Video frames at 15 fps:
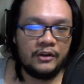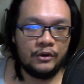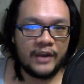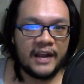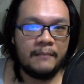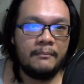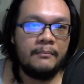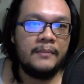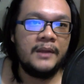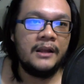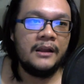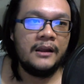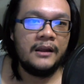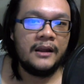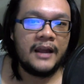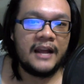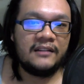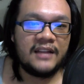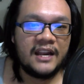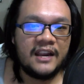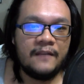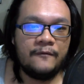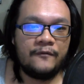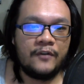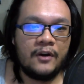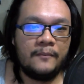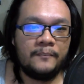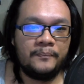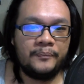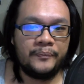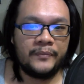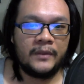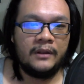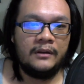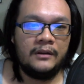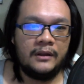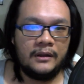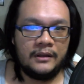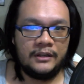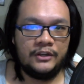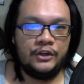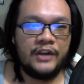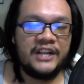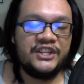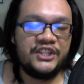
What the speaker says: You can attack him you